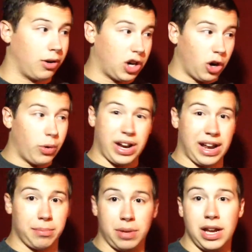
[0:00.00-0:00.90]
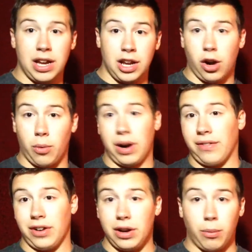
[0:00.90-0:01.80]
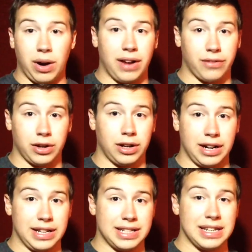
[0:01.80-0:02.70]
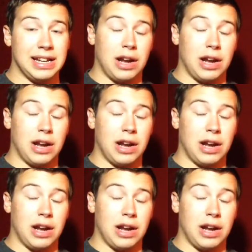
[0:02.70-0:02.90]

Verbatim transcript: code name, whatever it is.